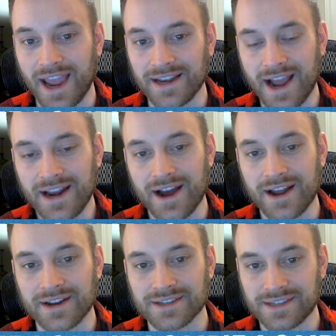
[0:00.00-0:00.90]
knight
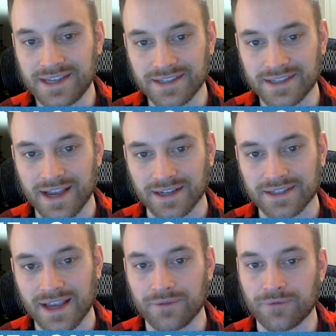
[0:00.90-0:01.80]
on
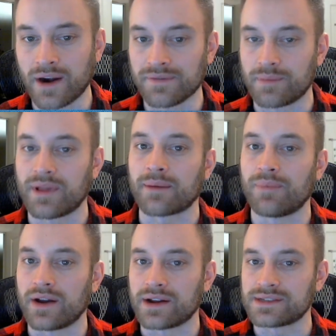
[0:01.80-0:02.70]
c6 in front of the black
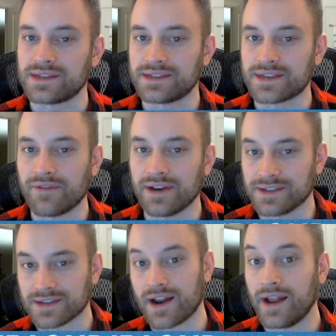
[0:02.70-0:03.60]
pawn on c7
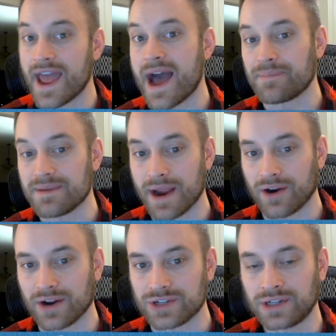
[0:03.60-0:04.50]
is an unhappy
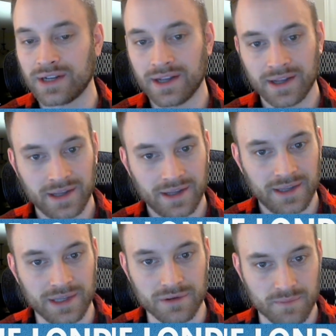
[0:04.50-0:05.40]
marriage.
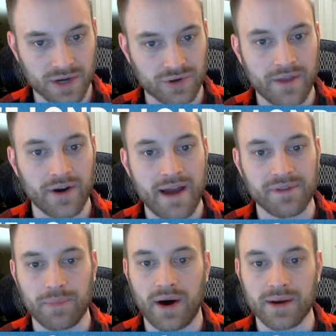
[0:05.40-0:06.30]
You would much rather have
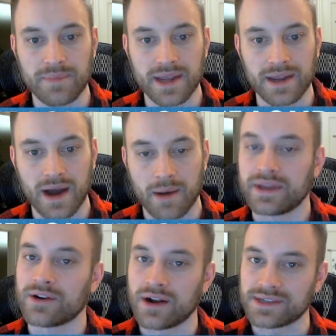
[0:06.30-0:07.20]
the pawn be up
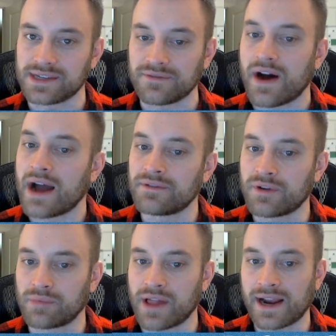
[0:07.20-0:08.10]
here on c5 if
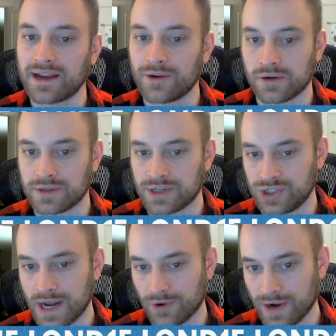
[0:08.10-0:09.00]
you're black in order to
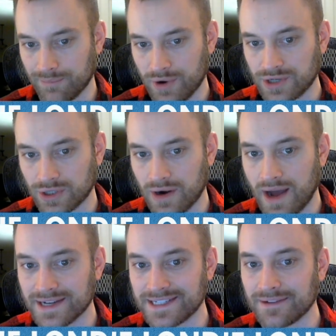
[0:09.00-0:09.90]
generate pressure
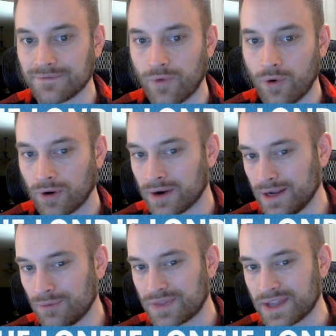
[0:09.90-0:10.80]
on d4.
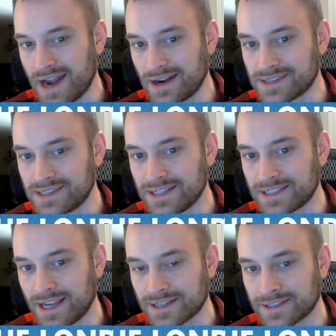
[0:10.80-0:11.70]
With the knight on
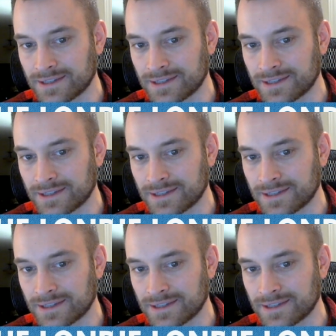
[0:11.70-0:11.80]
c6,